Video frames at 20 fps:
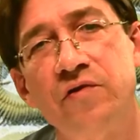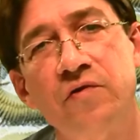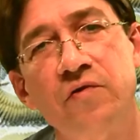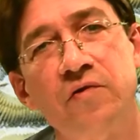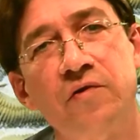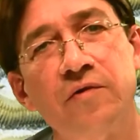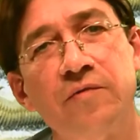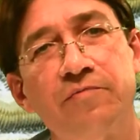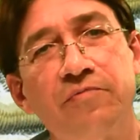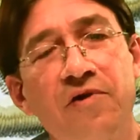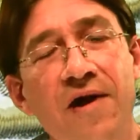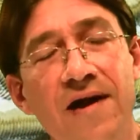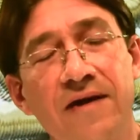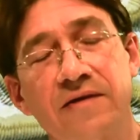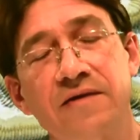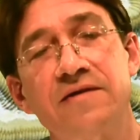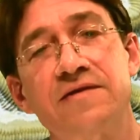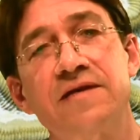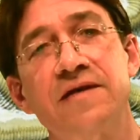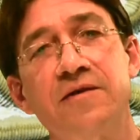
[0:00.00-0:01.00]
you're
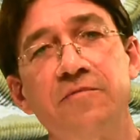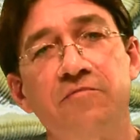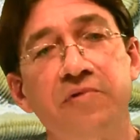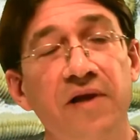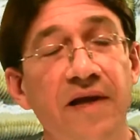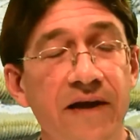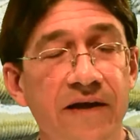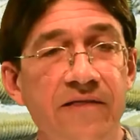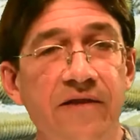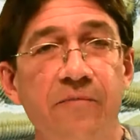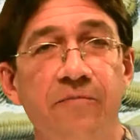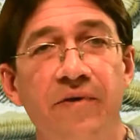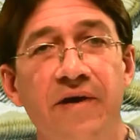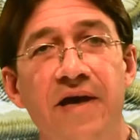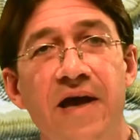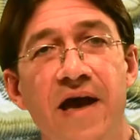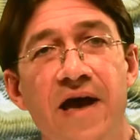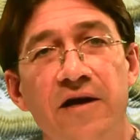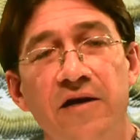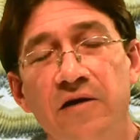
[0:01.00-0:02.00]
practicing playing the
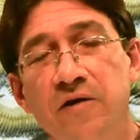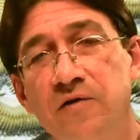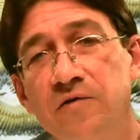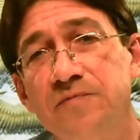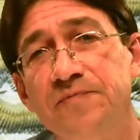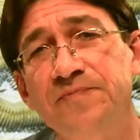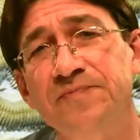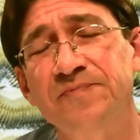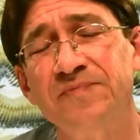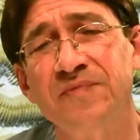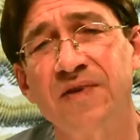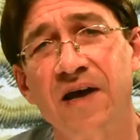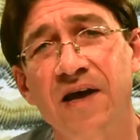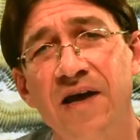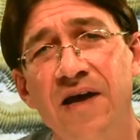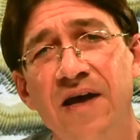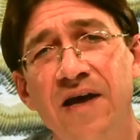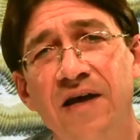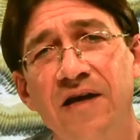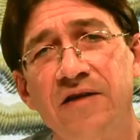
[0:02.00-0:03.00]
piano
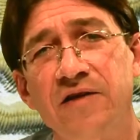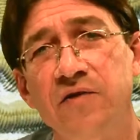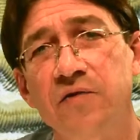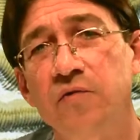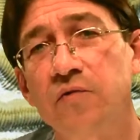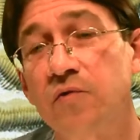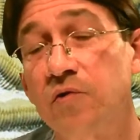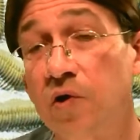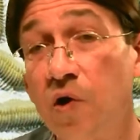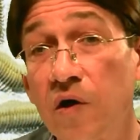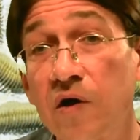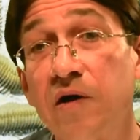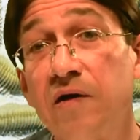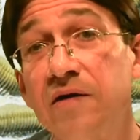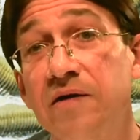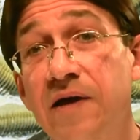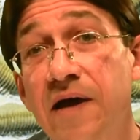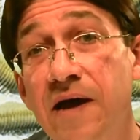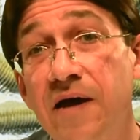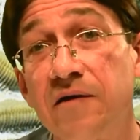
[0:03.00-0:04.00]
and you look
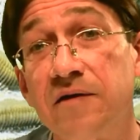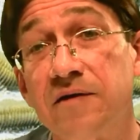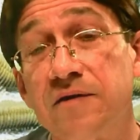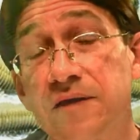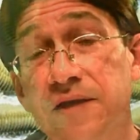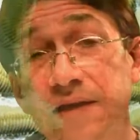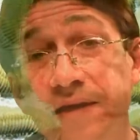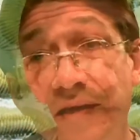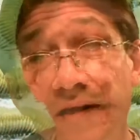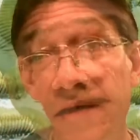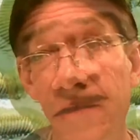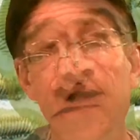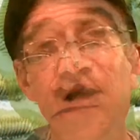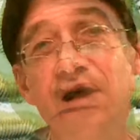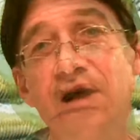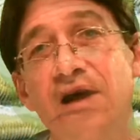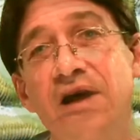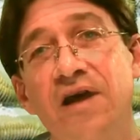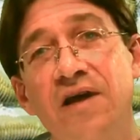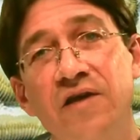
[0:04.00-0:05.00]
down at the key
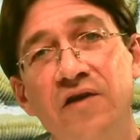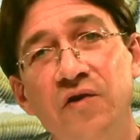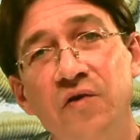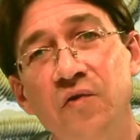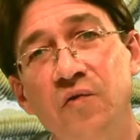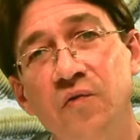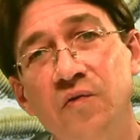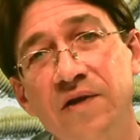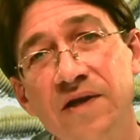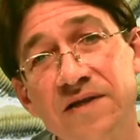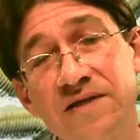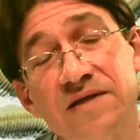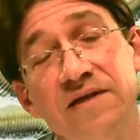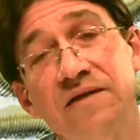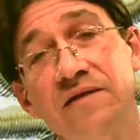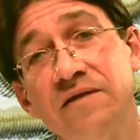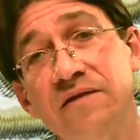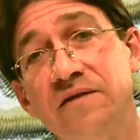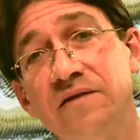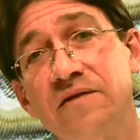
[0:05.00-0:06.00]
and you
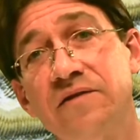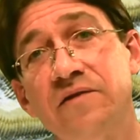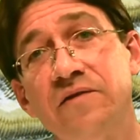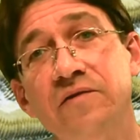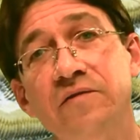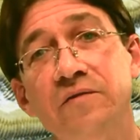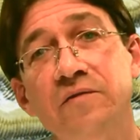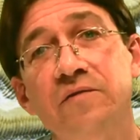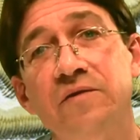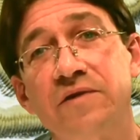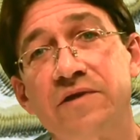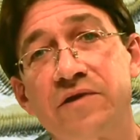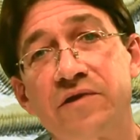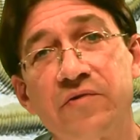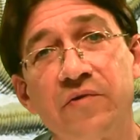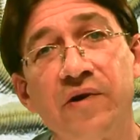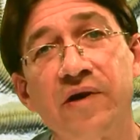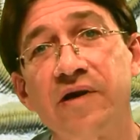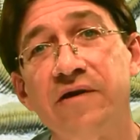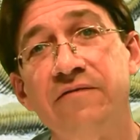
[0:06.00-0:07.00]
listen to a
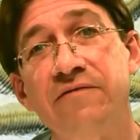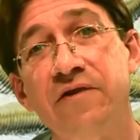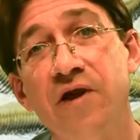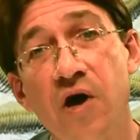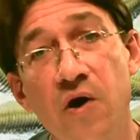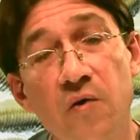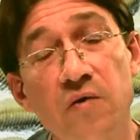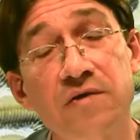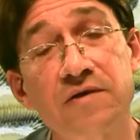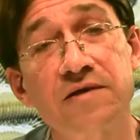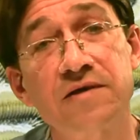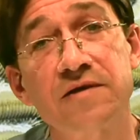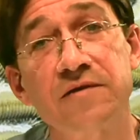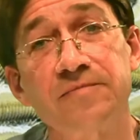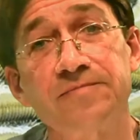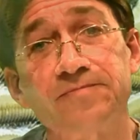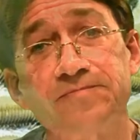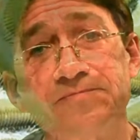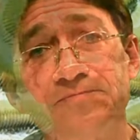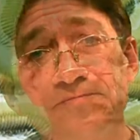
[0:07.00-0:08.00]
string of notes
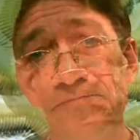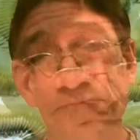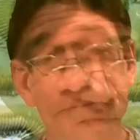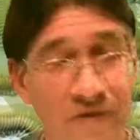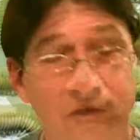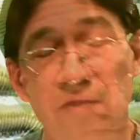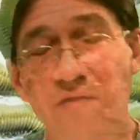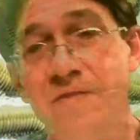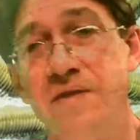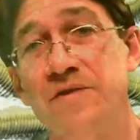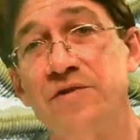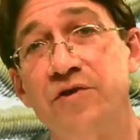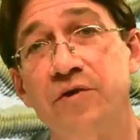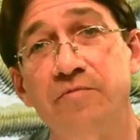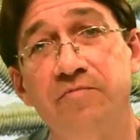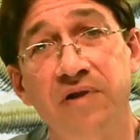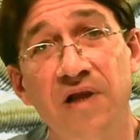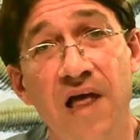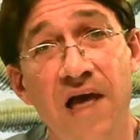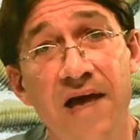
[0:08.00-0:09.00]
that you're
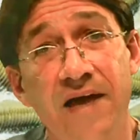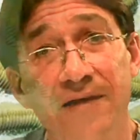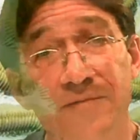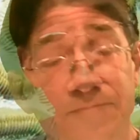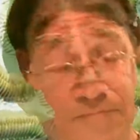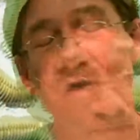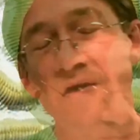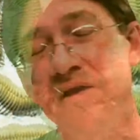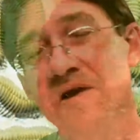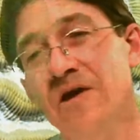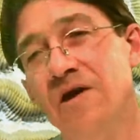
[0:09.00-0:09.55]
playing,